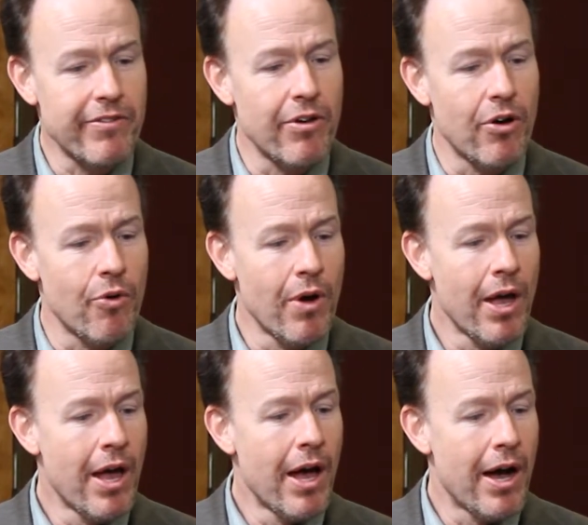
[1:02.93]
So
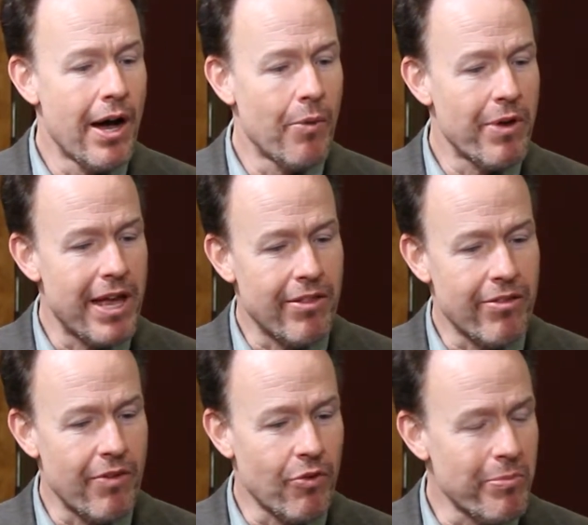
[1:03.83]
we had
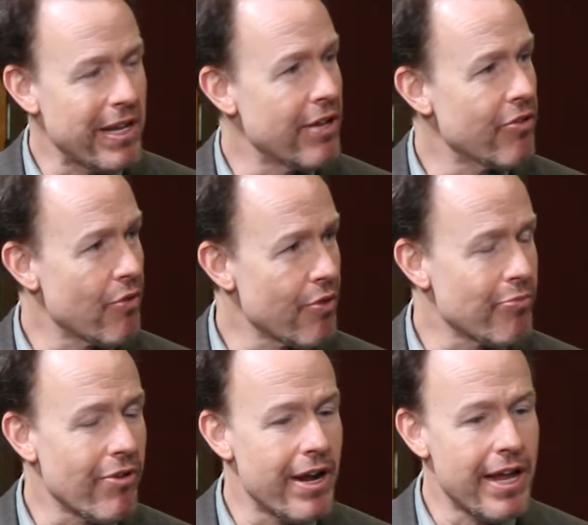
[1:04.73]
several meetings over the
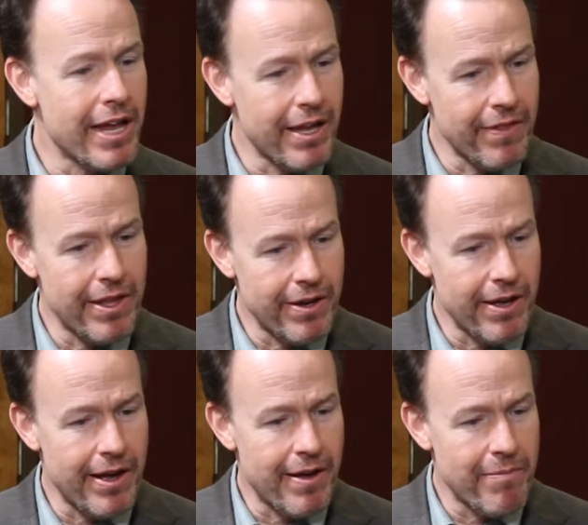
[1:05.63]
break and then
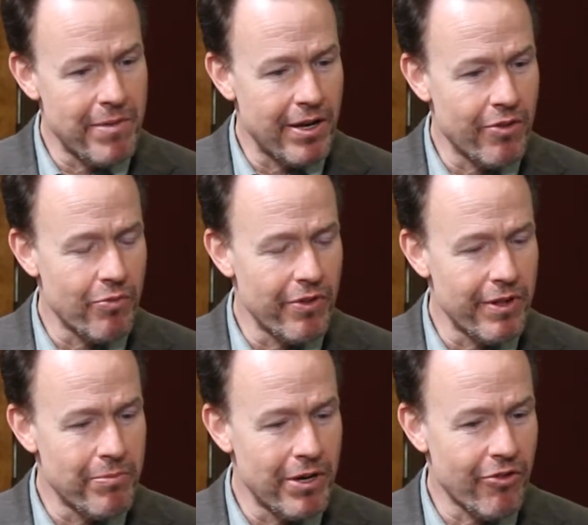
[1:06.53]
meetings with
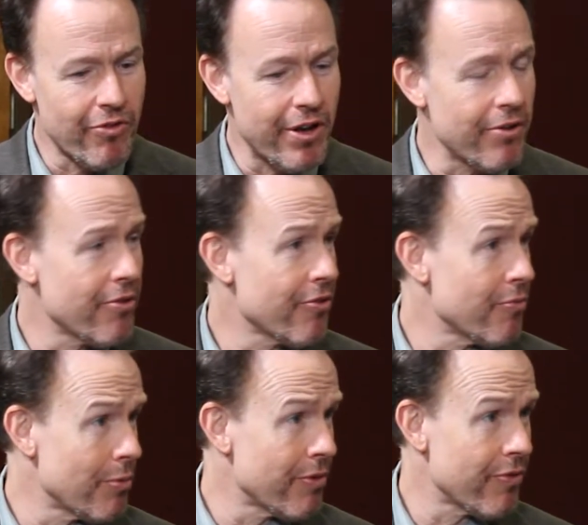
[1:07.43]
administrators
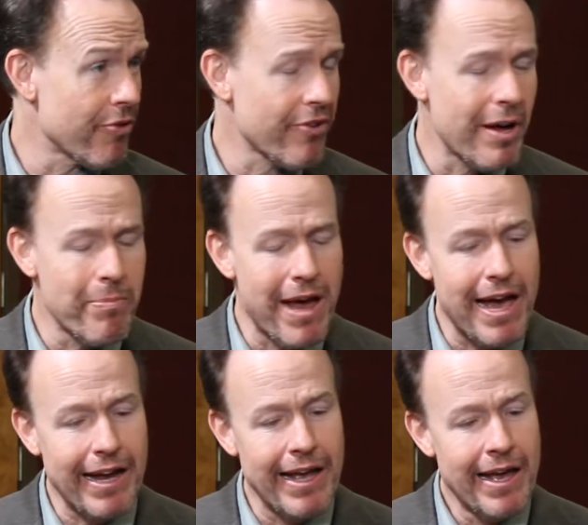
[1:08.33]
when we first got
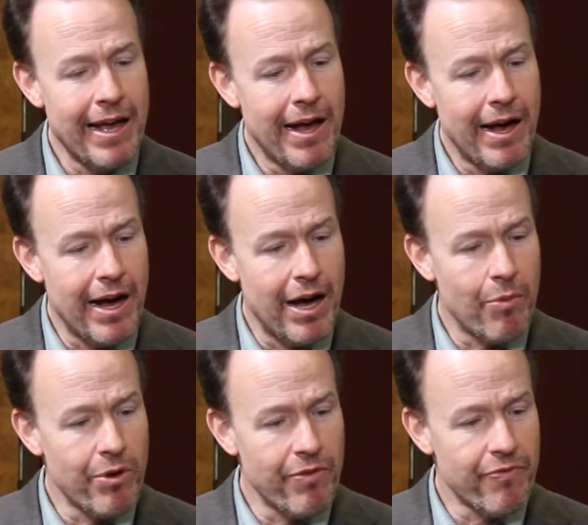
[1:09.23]
back.
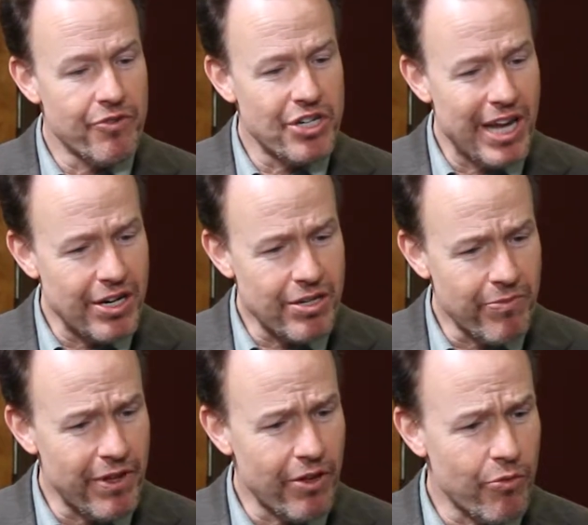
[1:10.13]
We've changed some
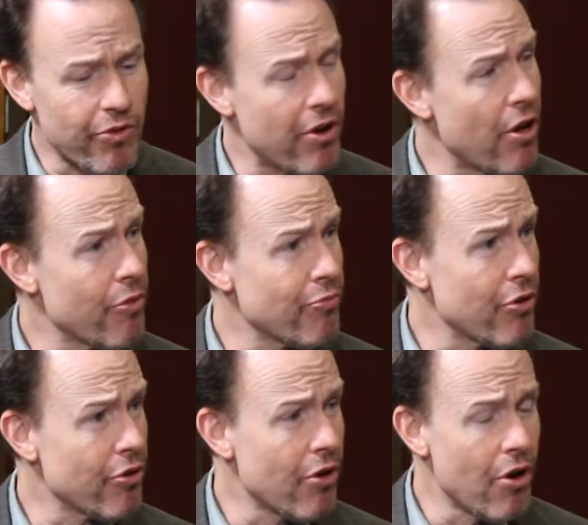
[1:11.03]
things with our health
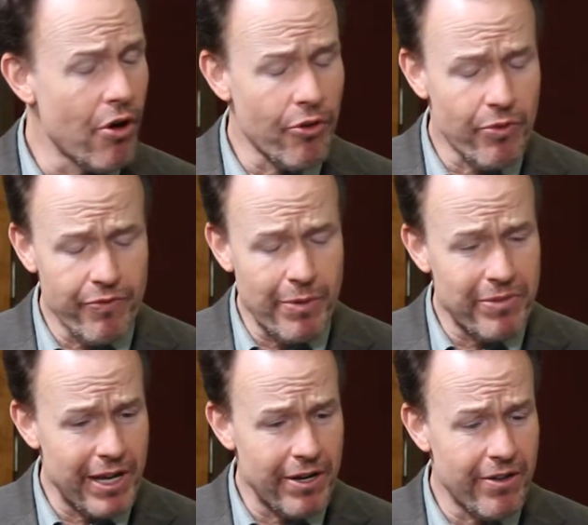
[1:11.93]
protocols. We've
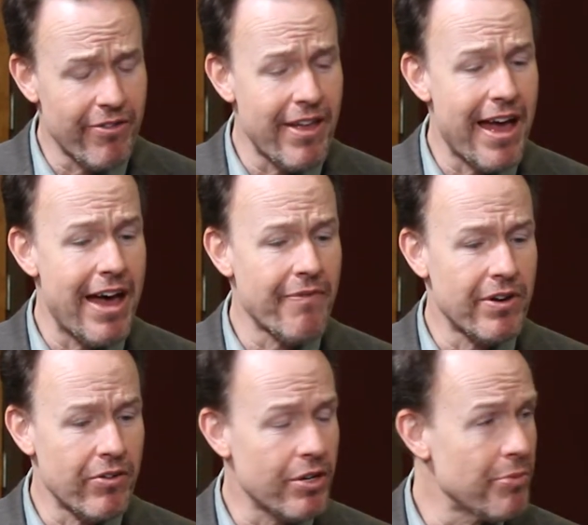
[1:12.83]
updated staff
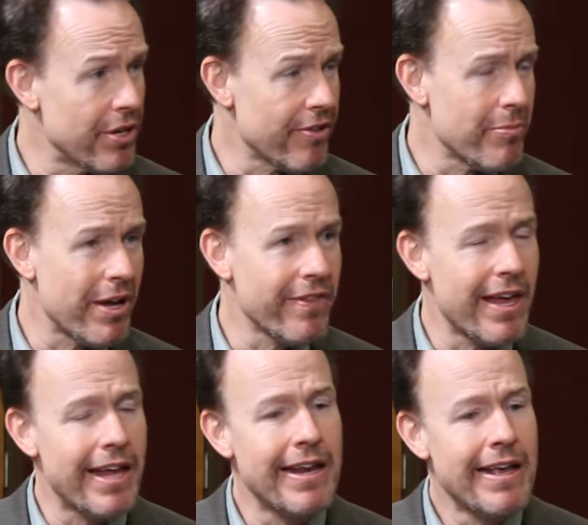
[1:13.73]
and our communities about
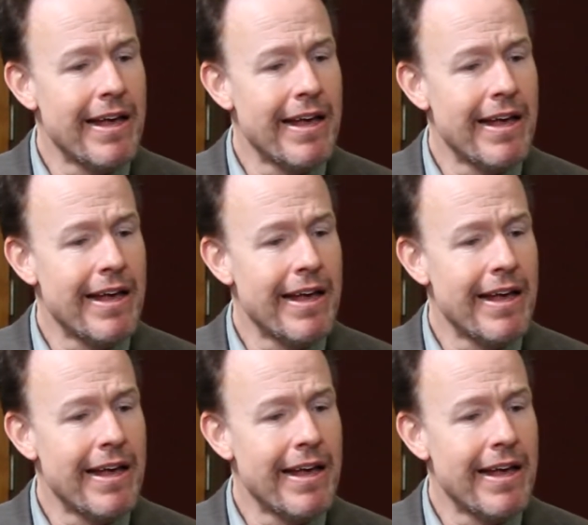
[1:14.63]
that.